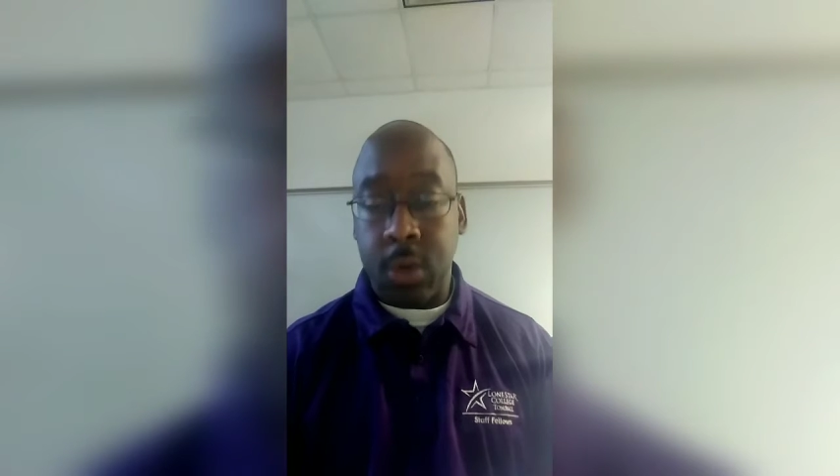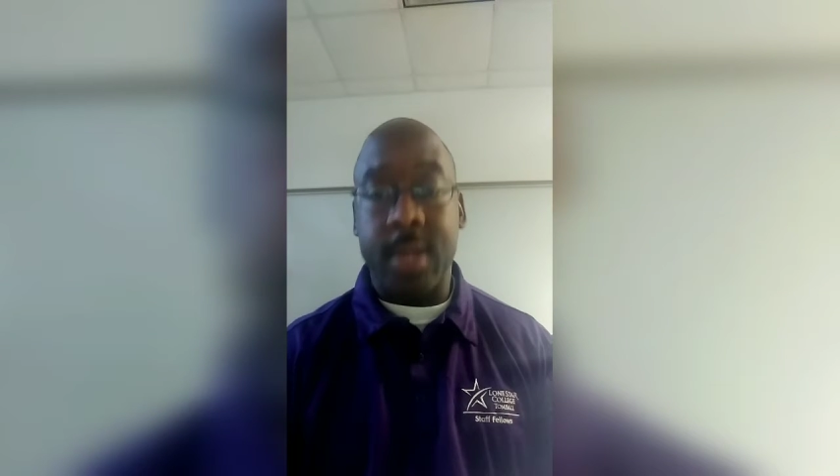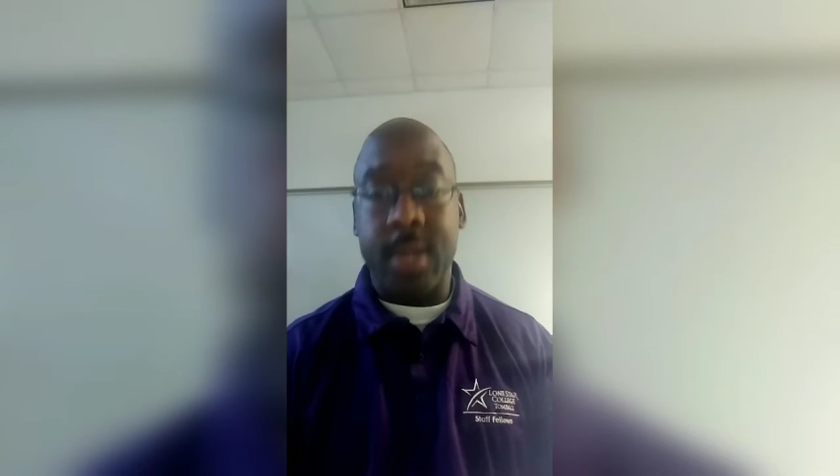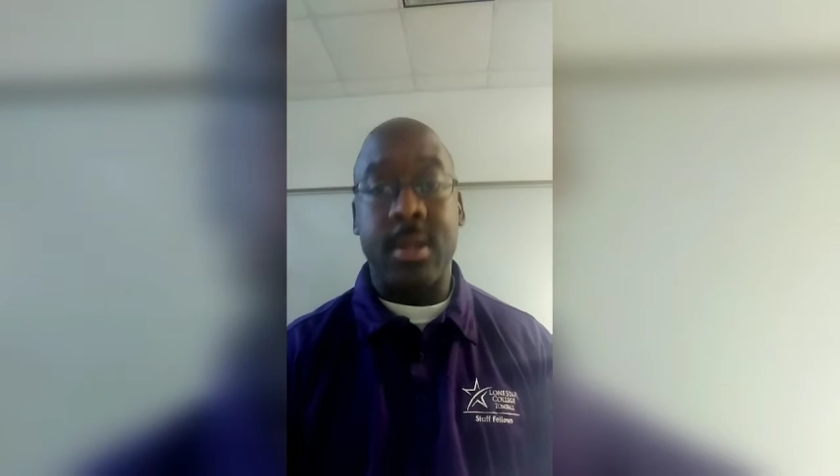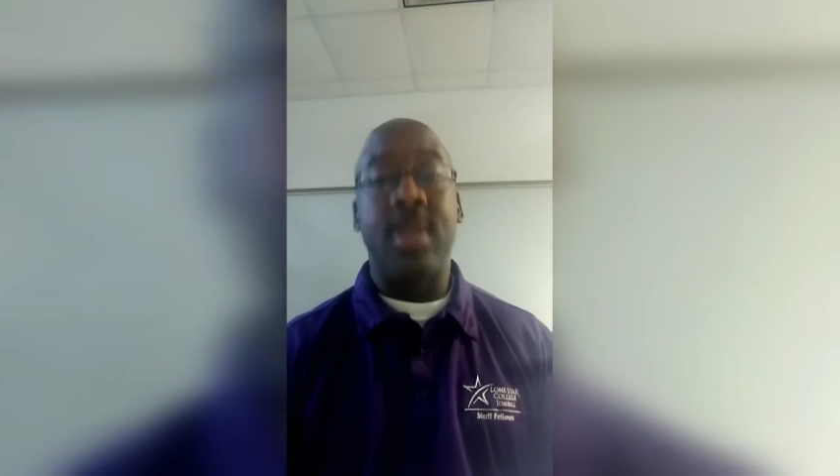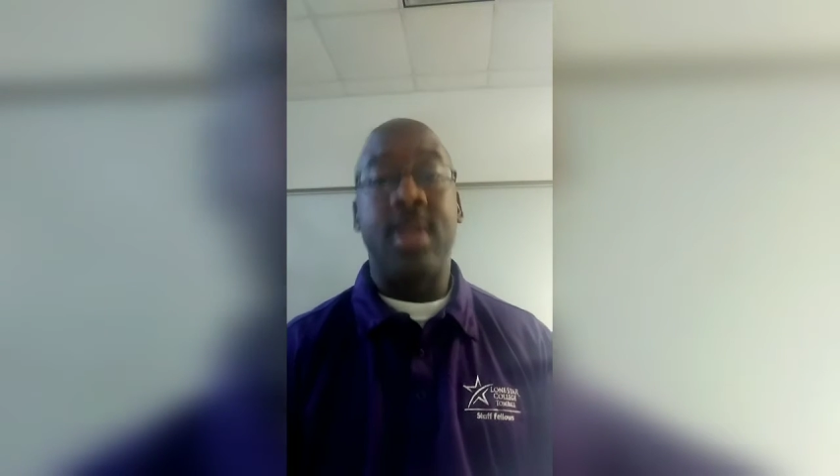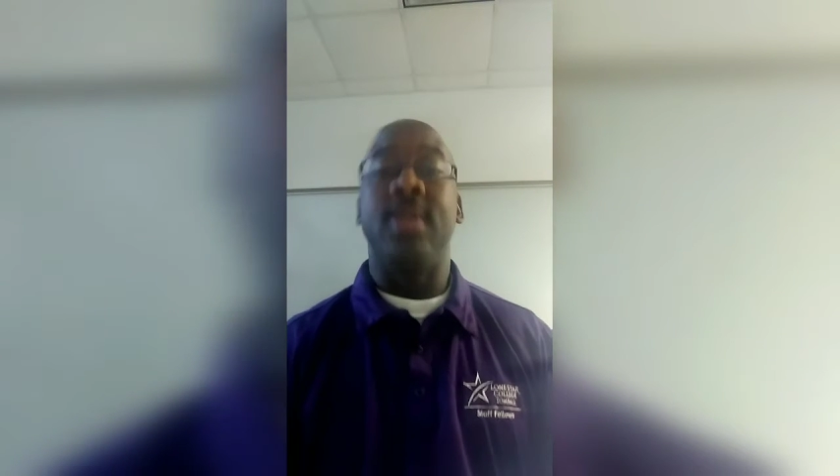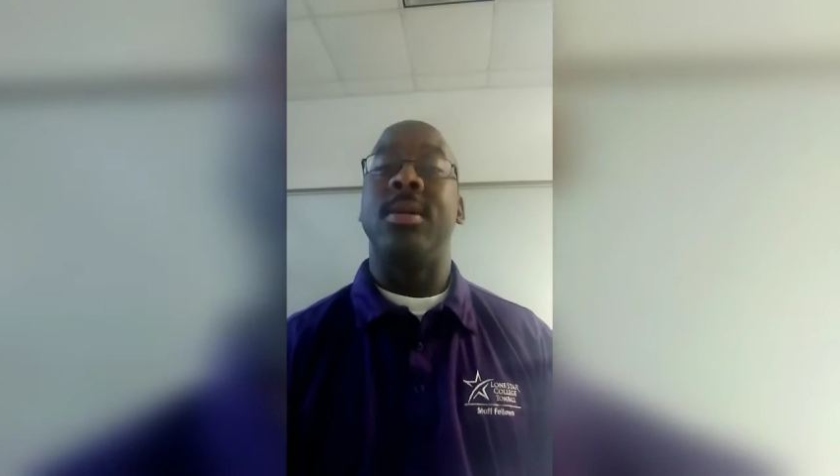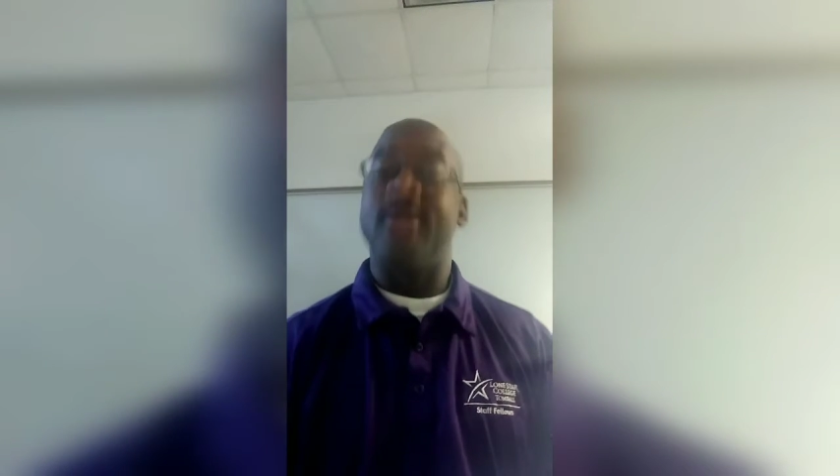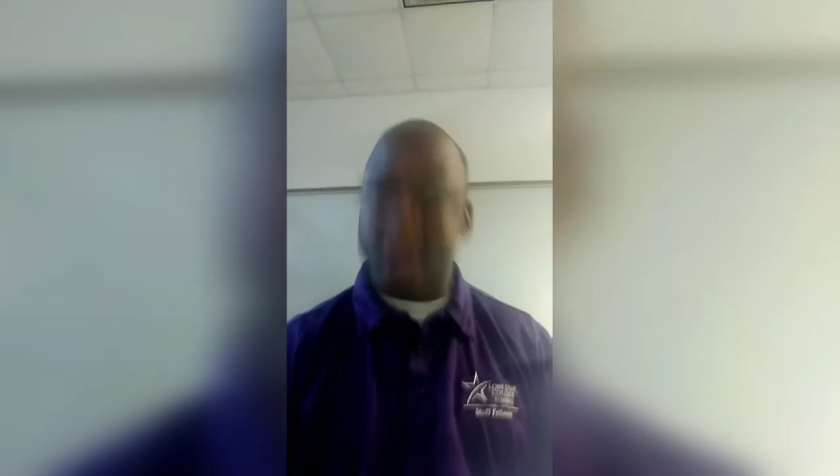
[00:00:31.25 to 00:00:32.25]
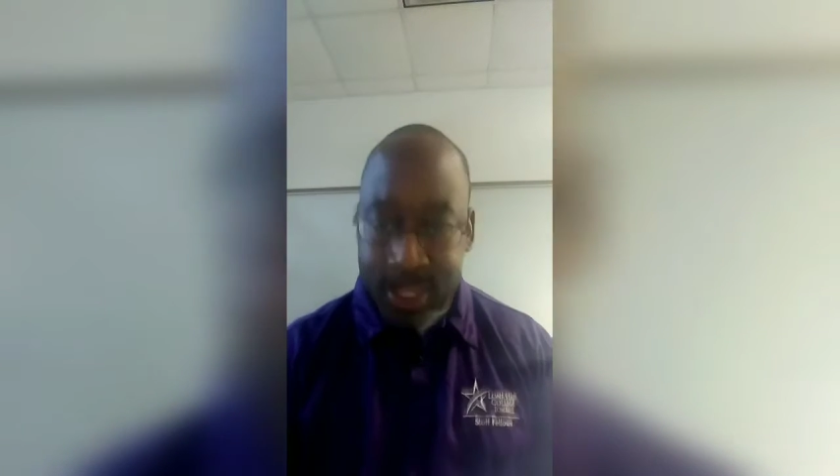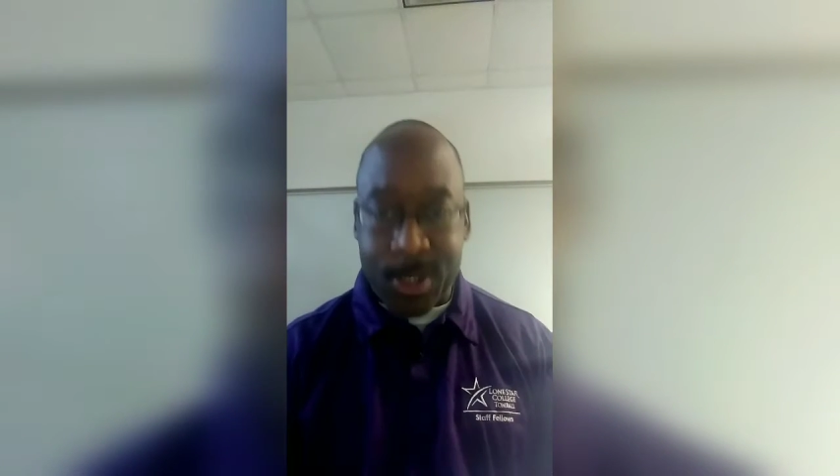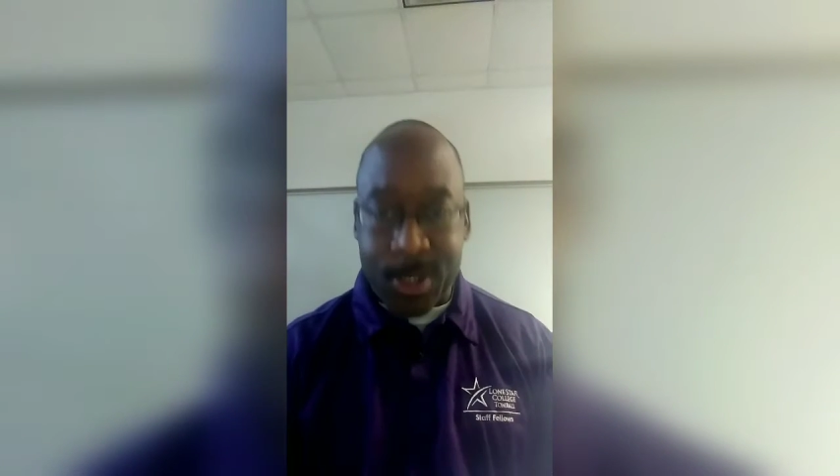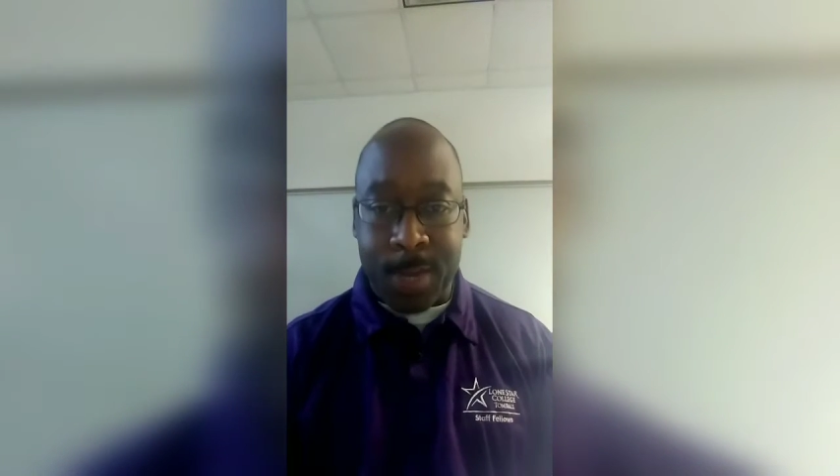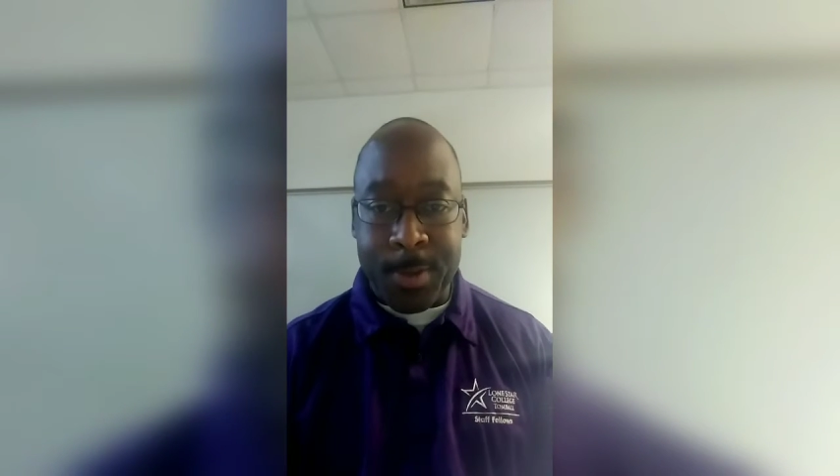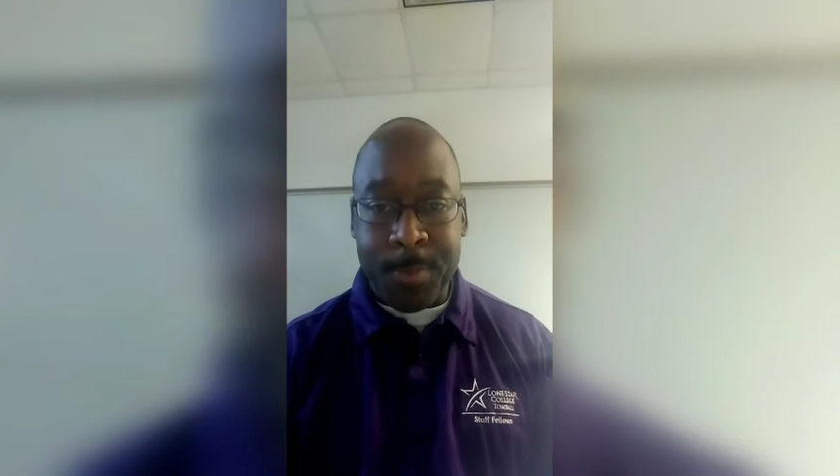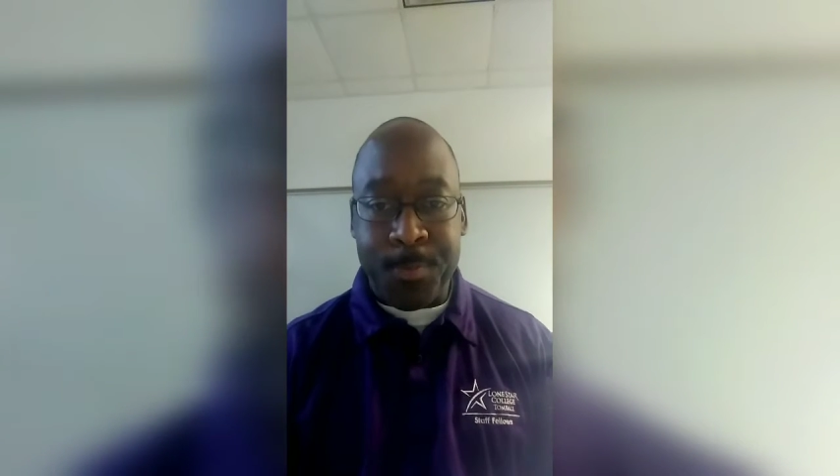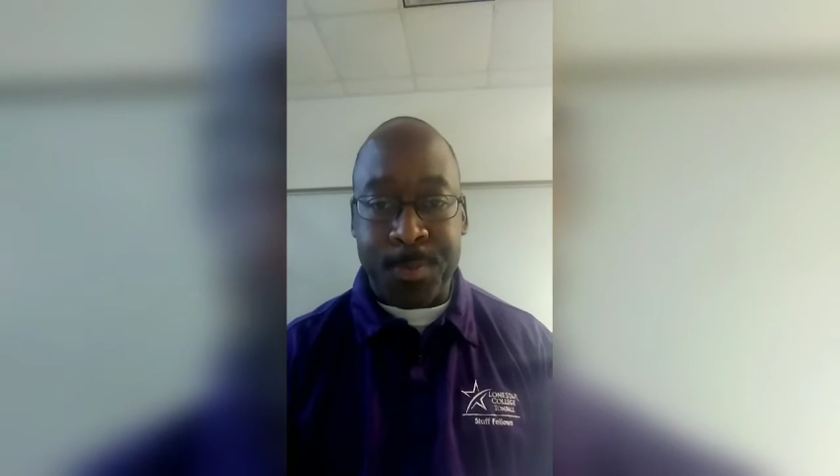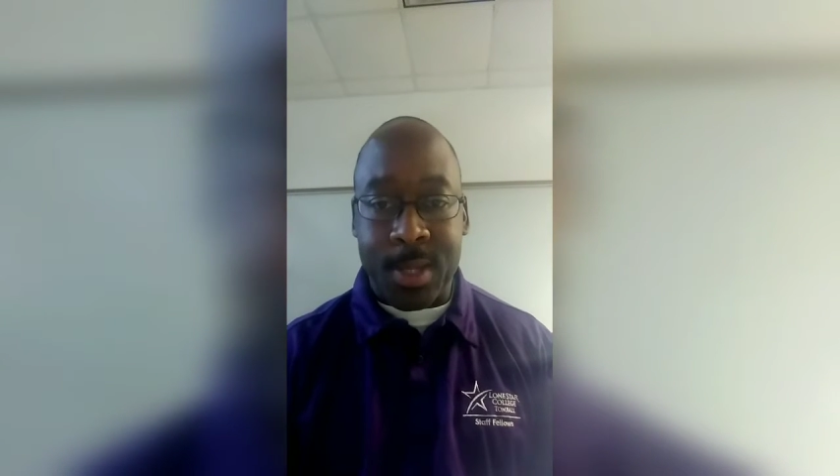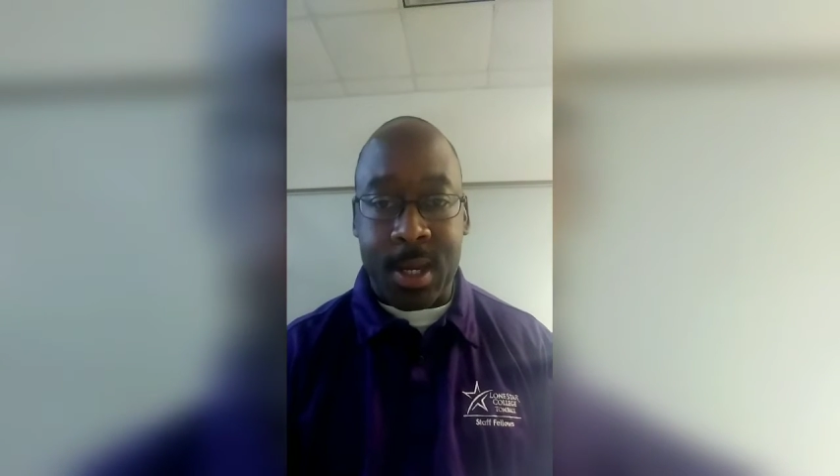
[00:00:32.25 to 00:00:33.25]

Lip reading: know that good things are coming.